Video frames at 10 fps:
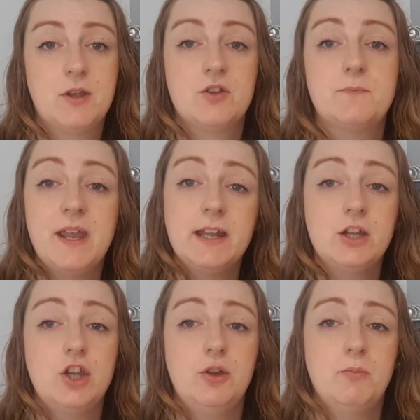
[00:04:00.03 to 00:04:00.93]
because being
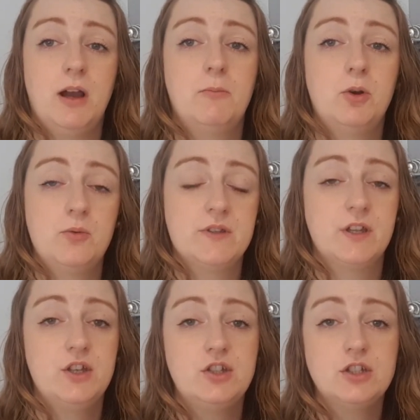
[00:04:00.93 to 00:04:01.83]
a new mum
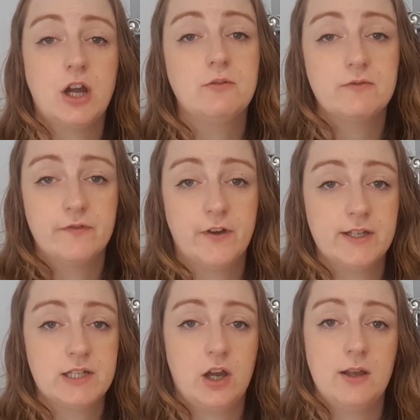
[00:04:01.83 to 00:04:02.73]
also, you don't
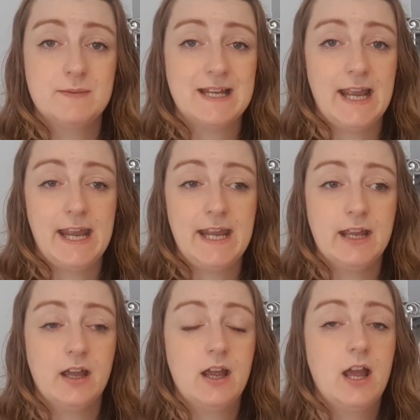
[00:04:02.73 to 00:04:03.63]
find time to
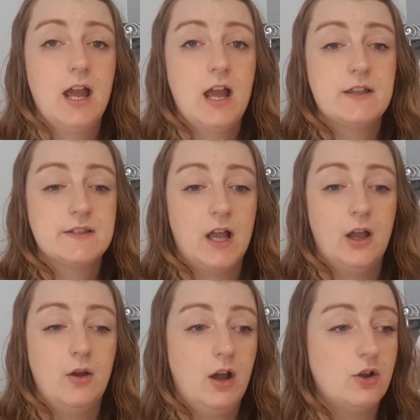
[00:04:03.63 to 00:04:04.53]
eat.
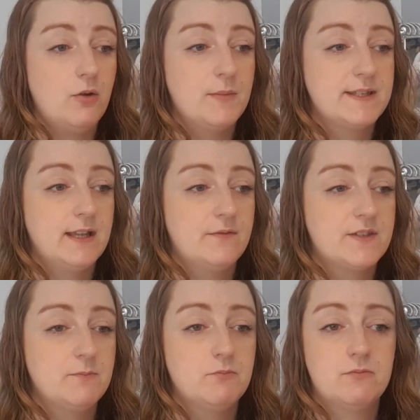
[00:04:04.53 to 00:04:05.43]
So I got myself
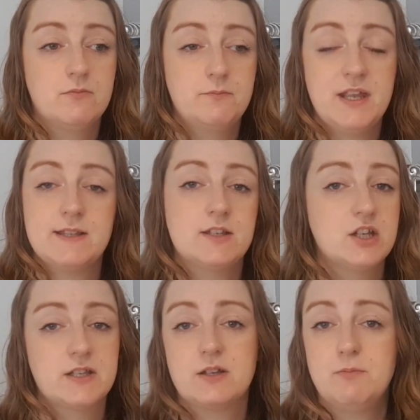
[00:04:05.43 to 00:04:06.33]
some bits
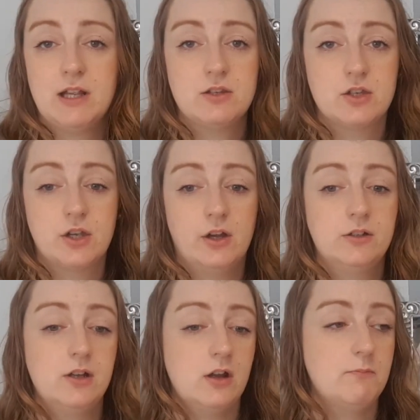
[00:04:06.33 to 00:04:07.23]
just to munch
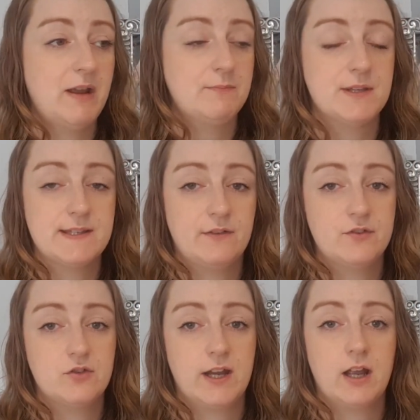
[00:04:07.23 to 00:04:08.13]
on, made myself
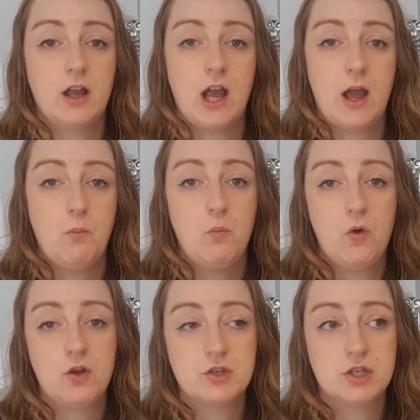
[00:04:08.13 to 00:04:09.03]
a drink and
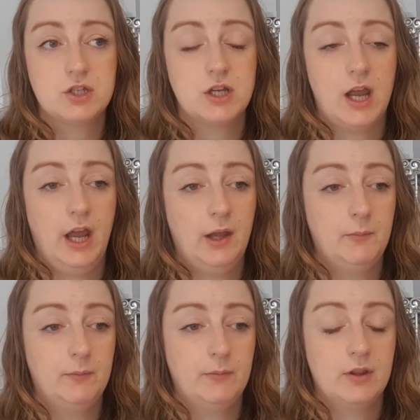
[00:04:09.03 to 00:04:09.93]
watched
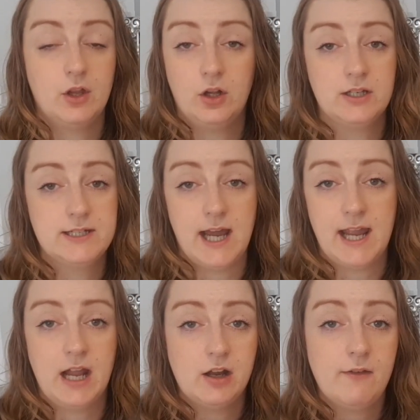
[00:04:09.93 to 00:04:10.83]
The
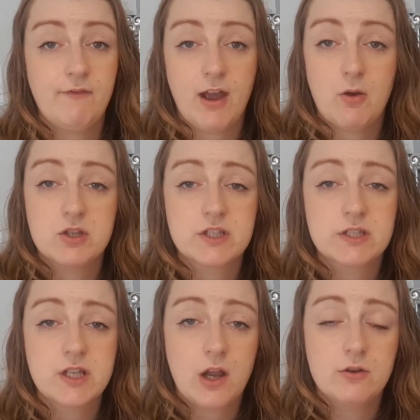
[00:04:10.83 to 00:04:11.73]
Holiday, and I felt
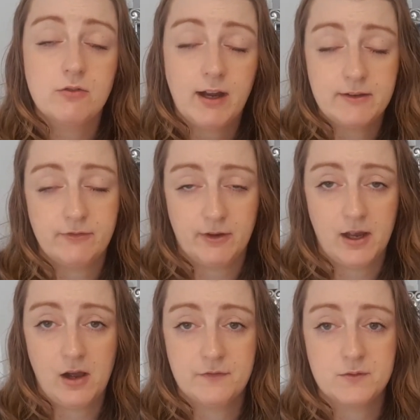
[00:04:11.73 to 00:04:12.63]
so great for
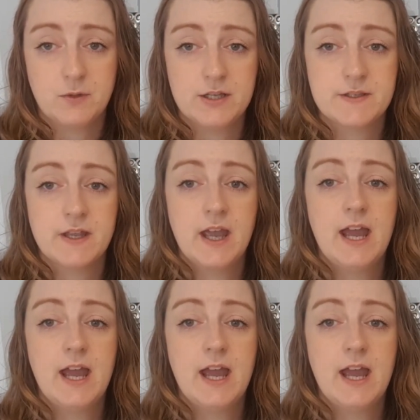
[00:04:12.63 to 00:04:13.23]
it afterwards.